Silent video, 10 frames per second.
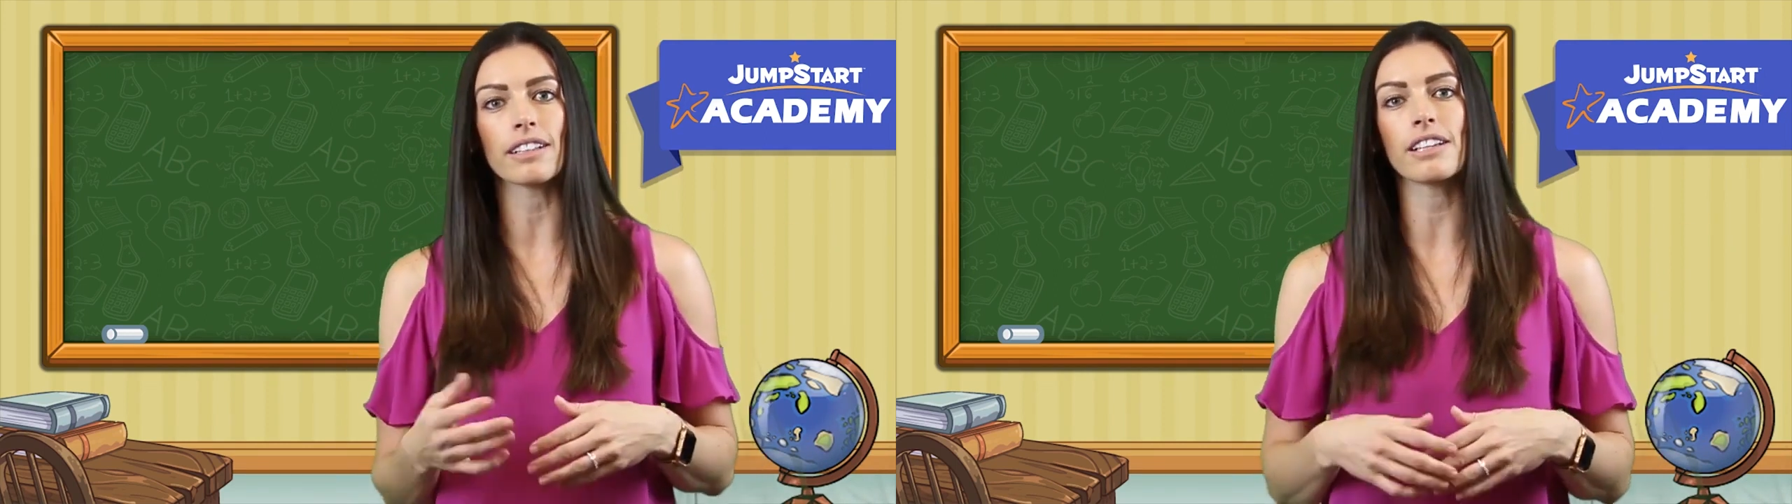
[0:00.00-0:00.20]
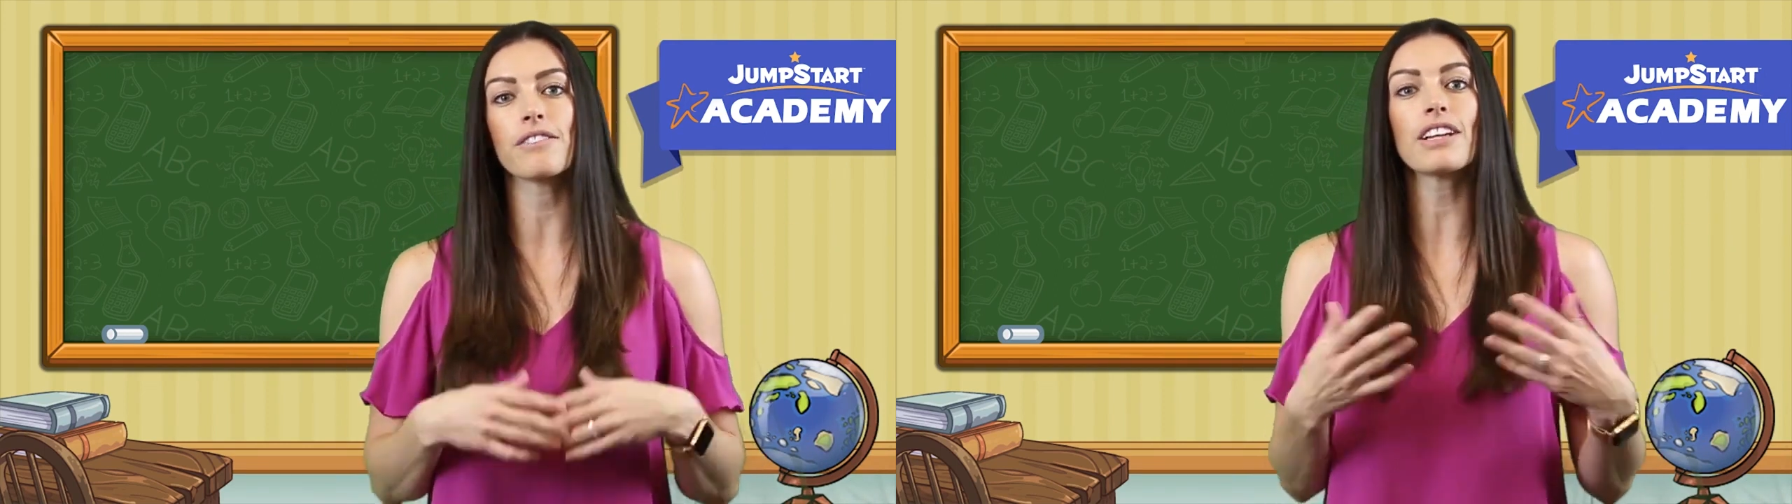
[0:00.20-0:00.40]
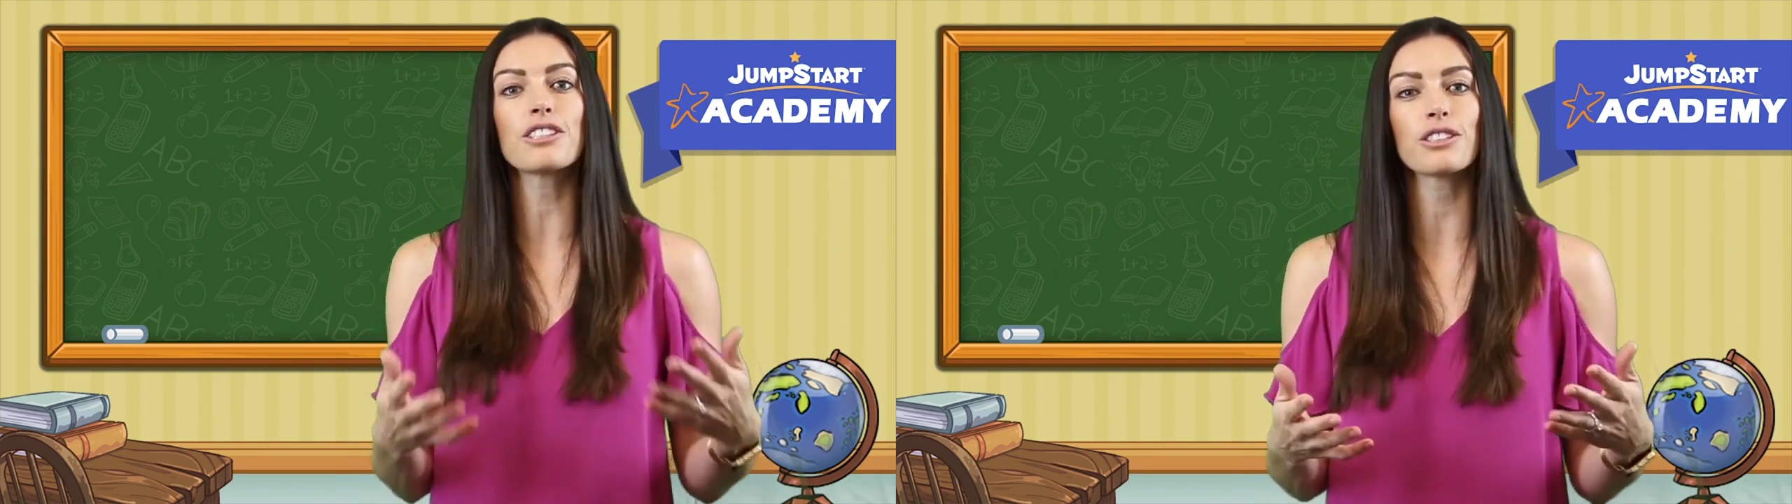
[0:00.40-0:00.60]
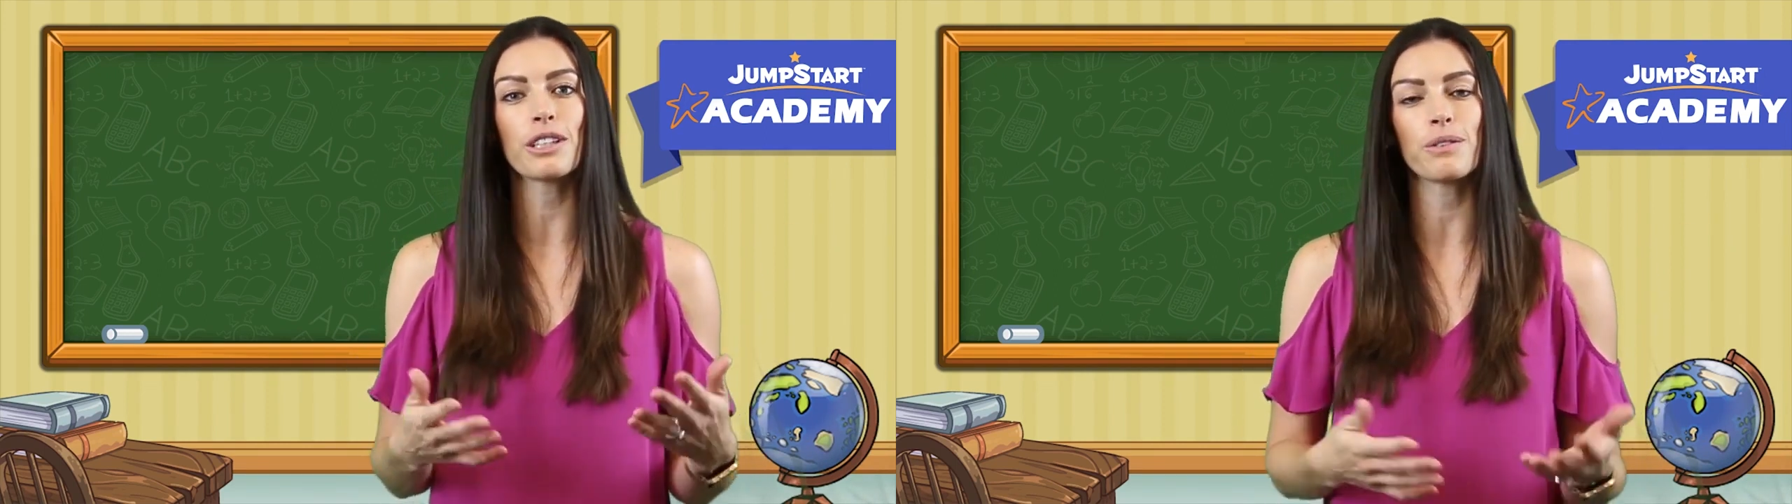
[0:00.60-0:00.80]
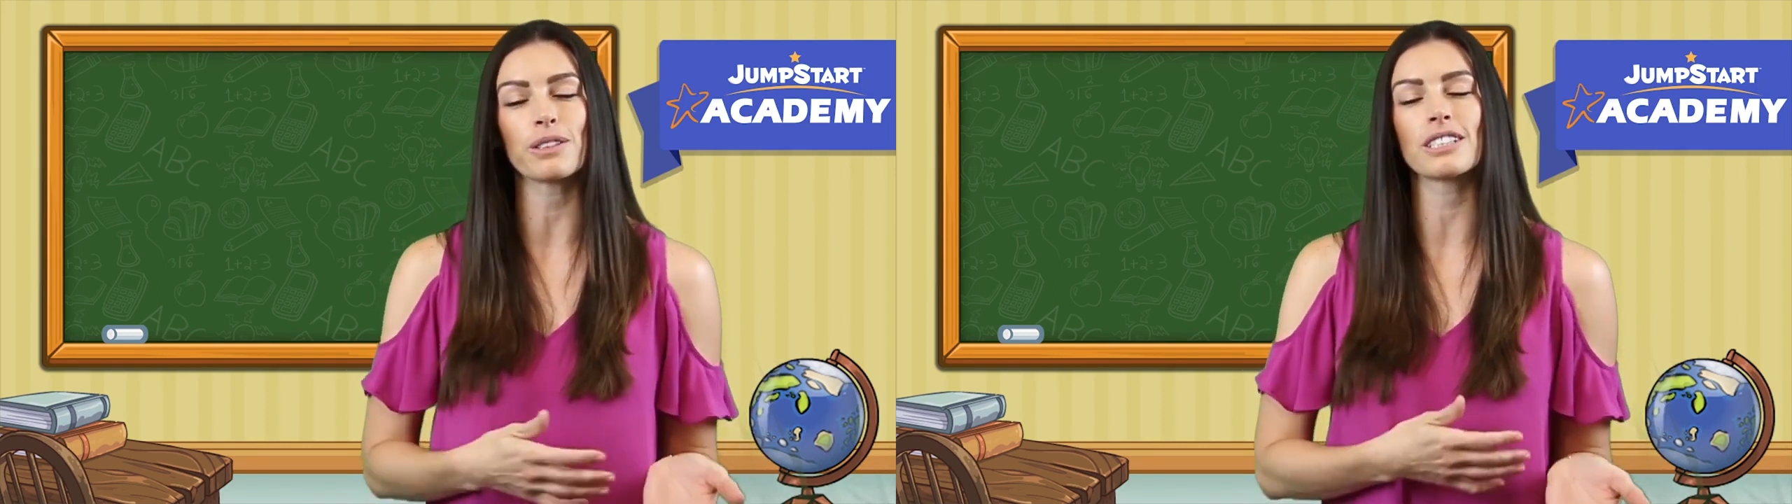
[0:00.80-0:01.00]
and then
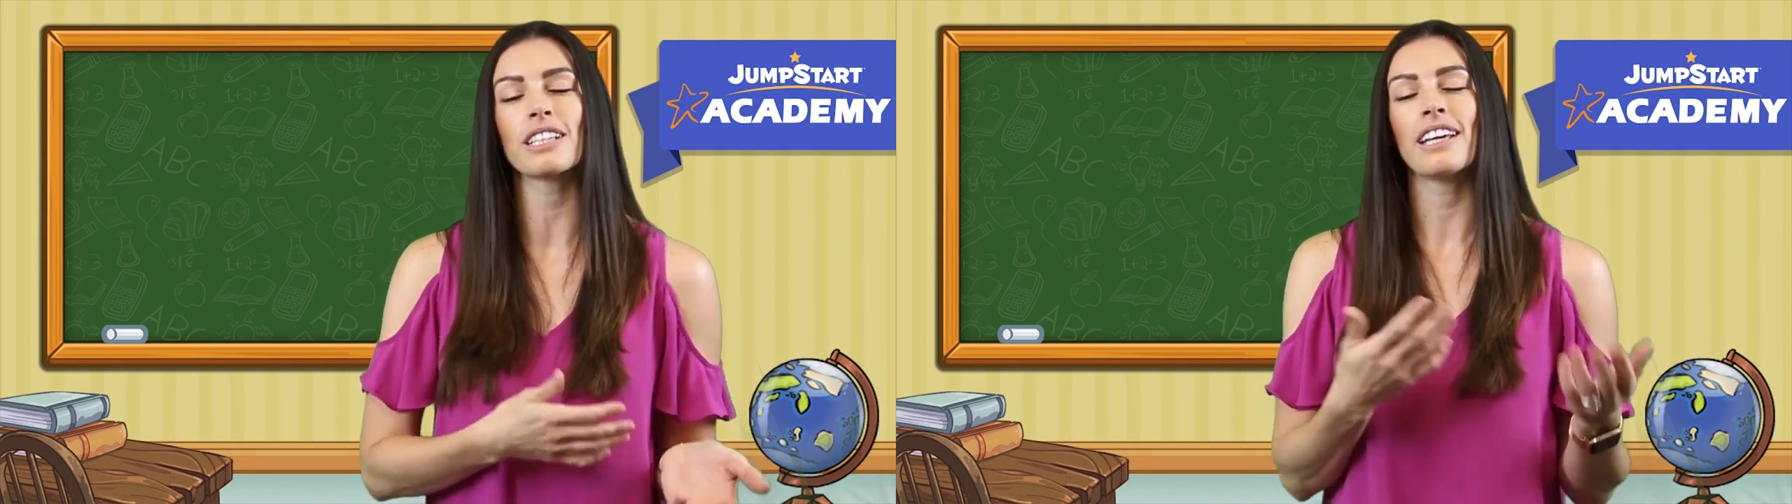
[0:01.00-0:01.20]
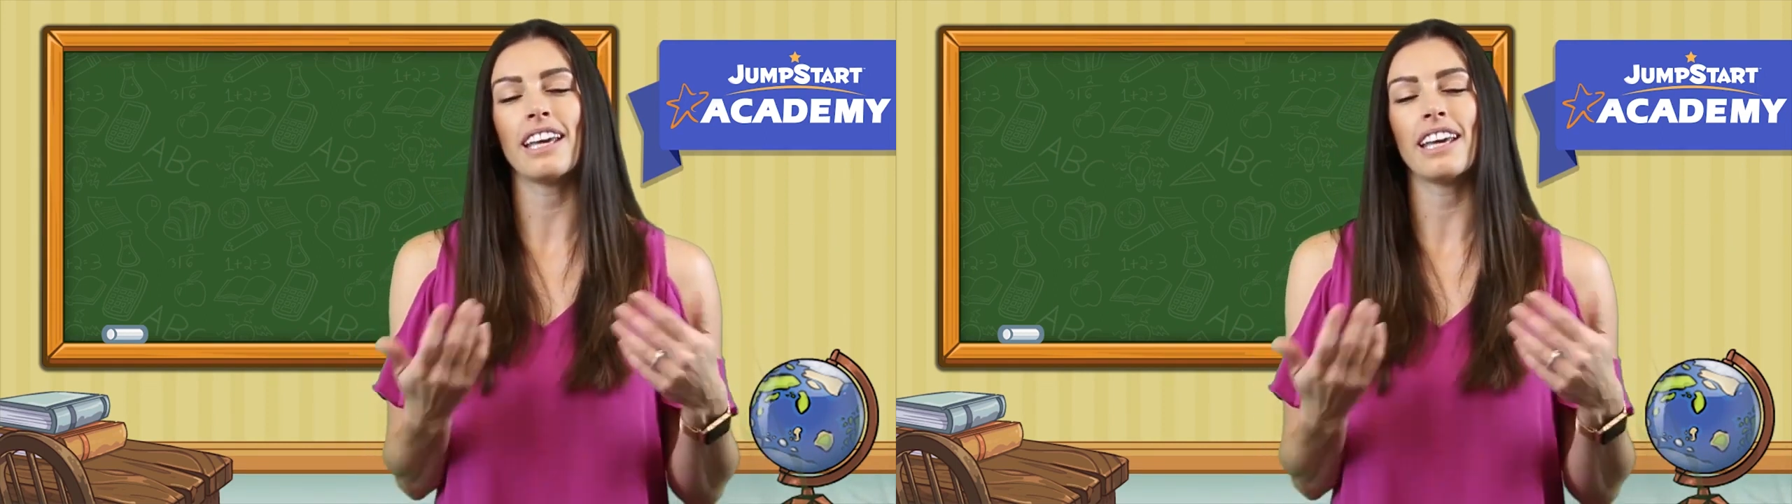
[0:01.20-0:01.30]
eventually, which